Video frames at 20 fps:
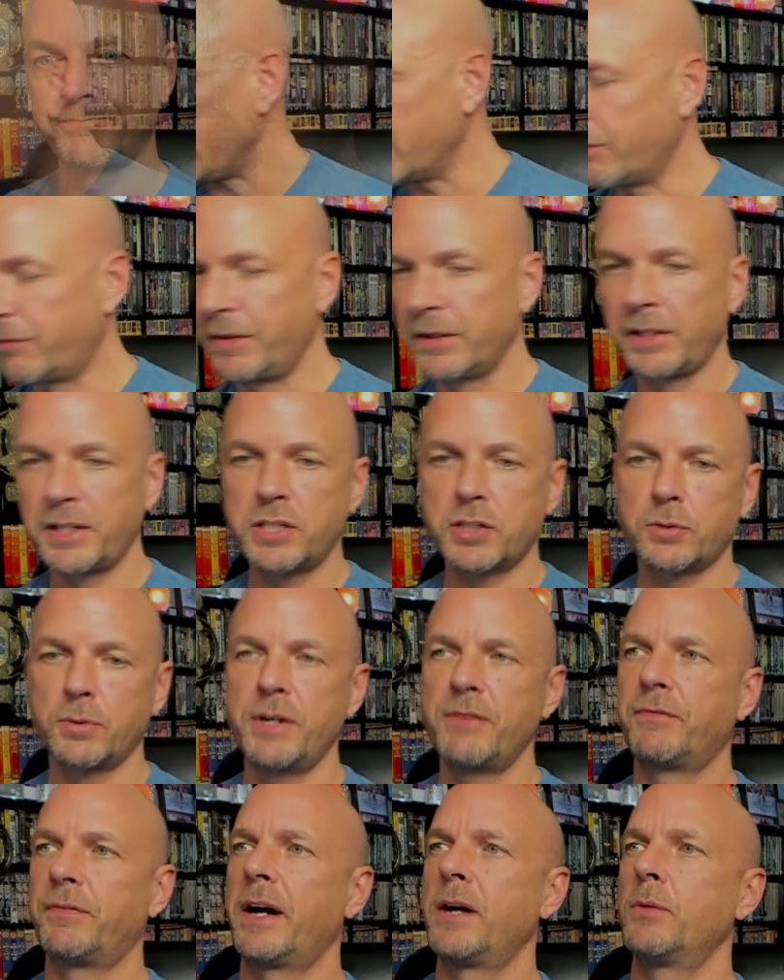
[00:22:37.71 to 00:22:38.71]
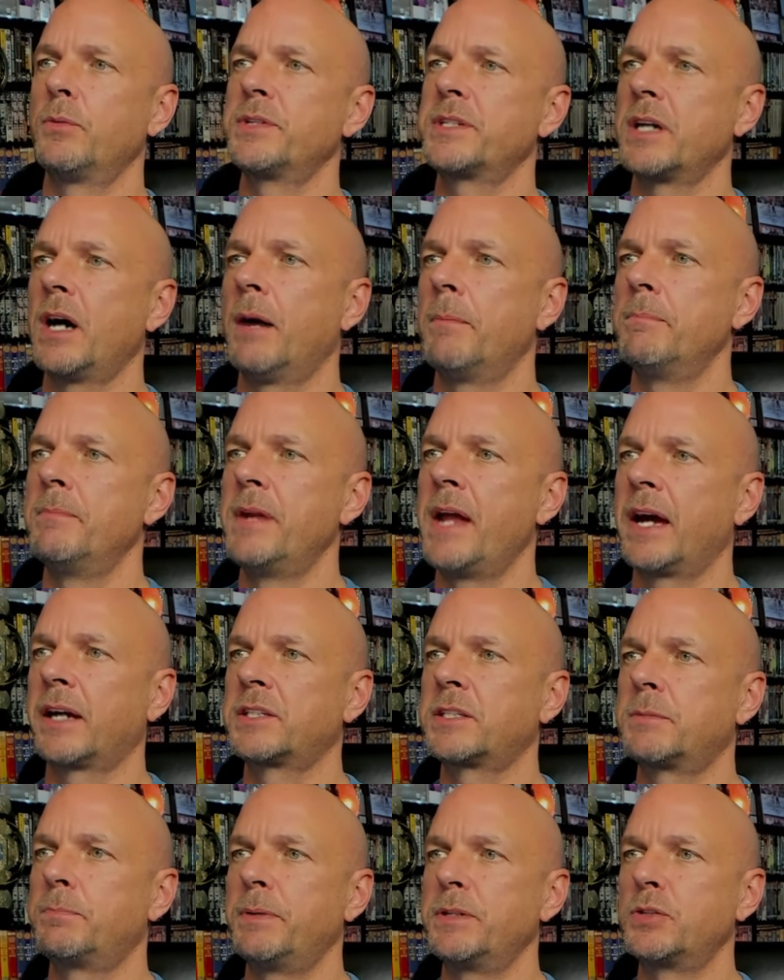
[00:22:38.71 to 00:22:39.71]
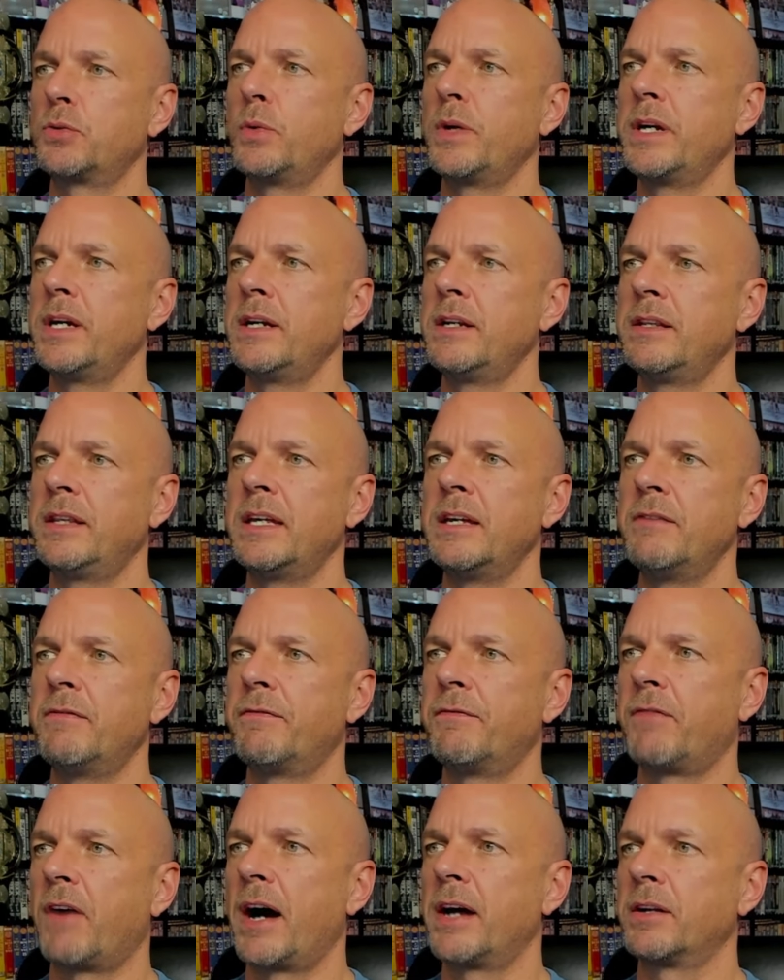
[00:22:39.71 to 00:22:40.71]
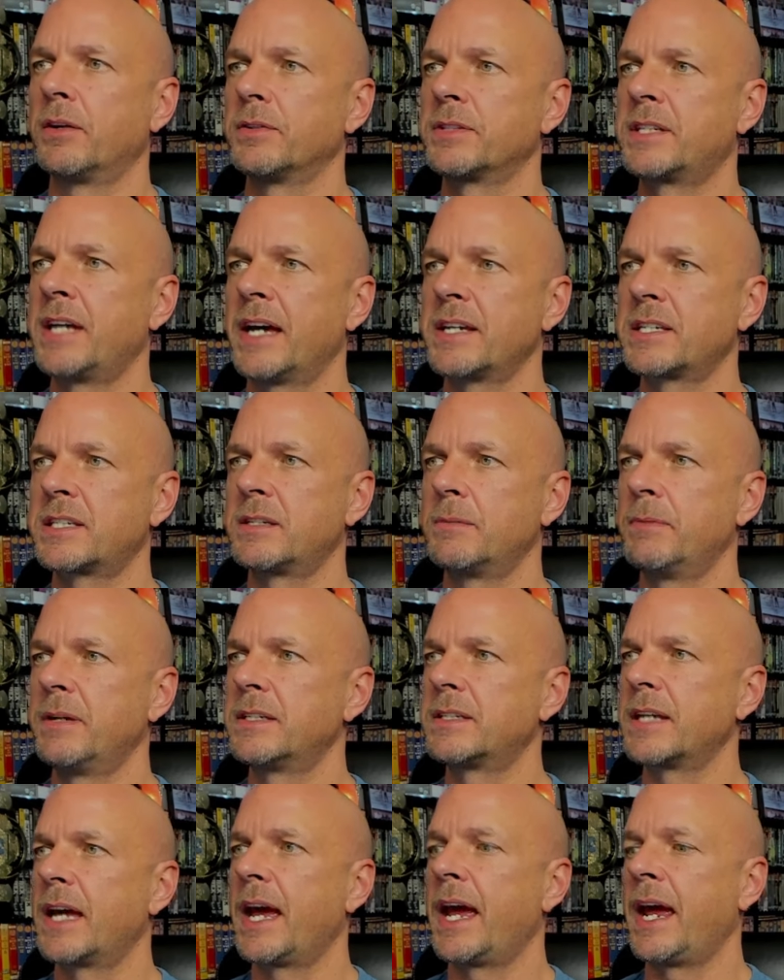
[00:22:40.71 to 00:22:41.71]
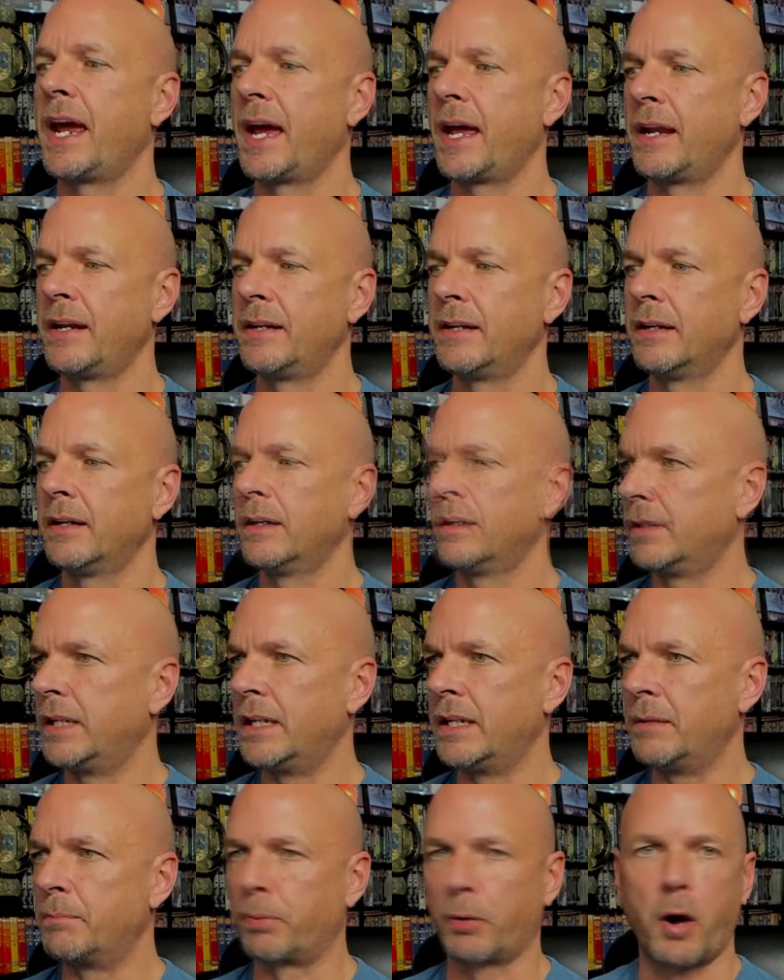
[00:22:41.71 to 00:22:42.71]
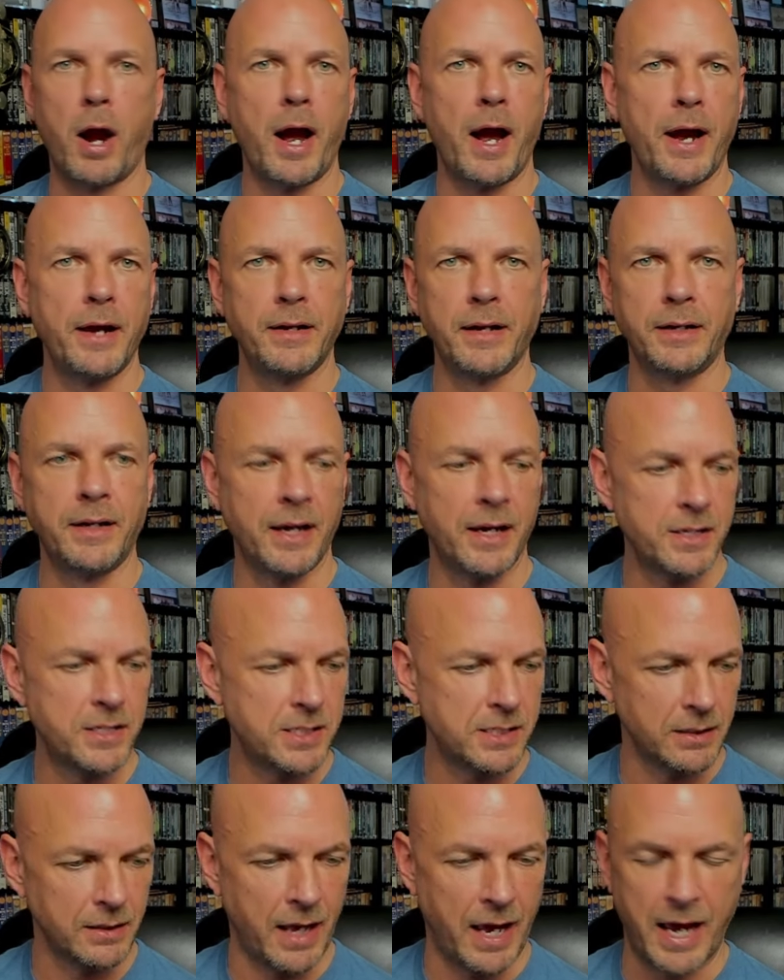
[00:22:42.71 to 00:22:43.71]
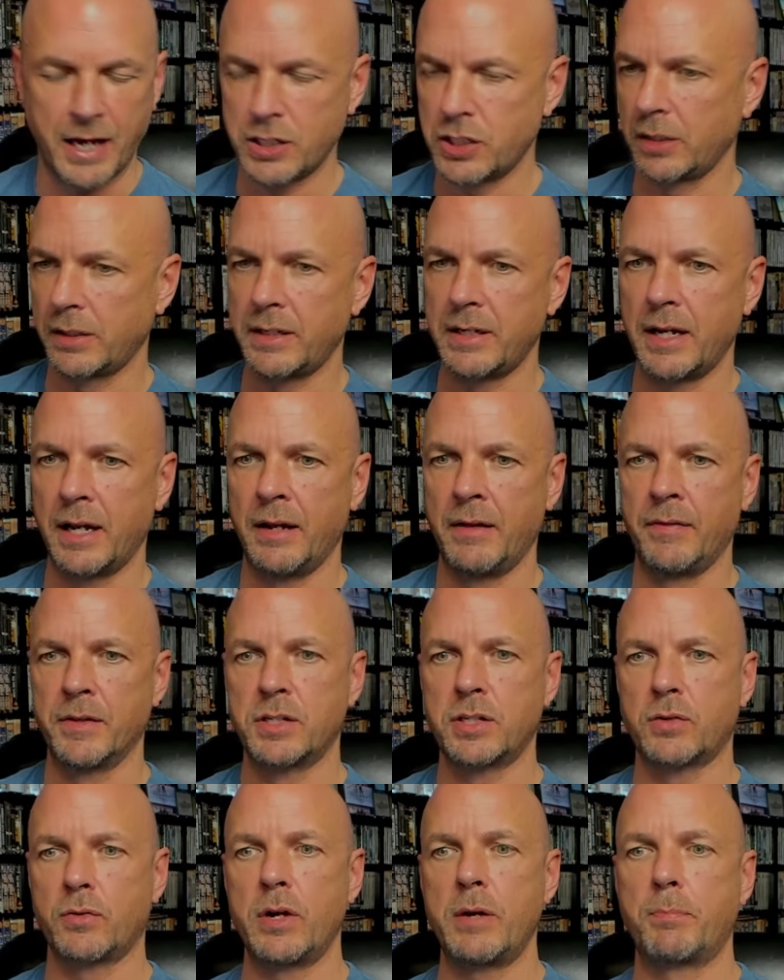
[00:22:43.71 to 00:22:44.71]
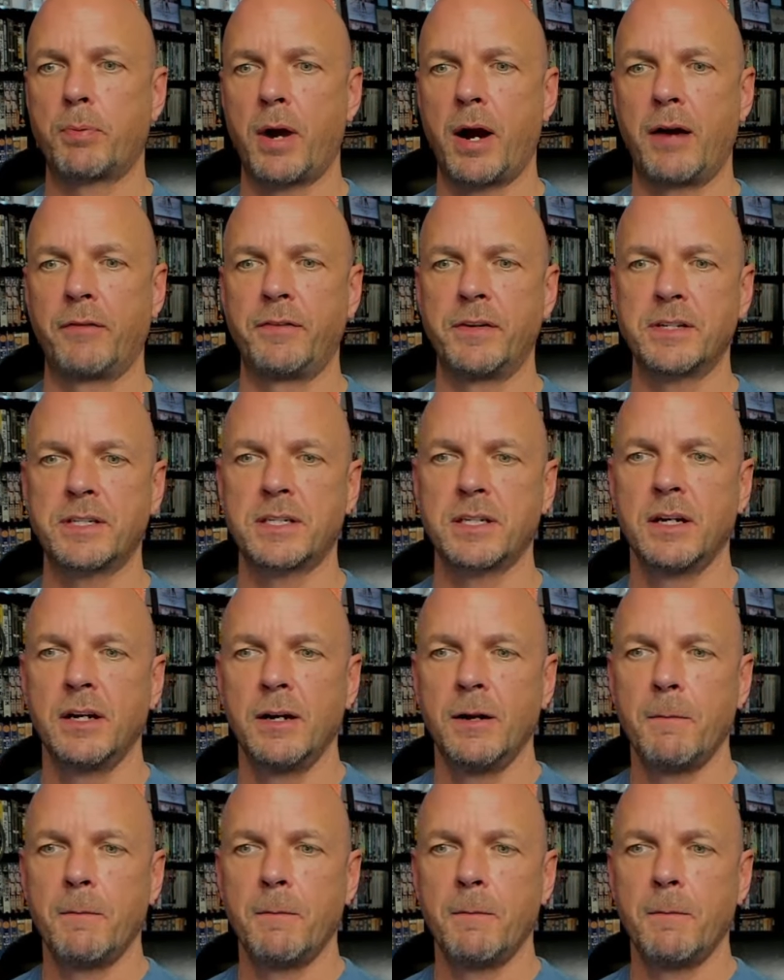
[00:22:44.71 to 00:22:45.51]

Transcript: Philly Street Fight was up next between the Final Testament and the Pride, I guess, Lashley and the Street Profits.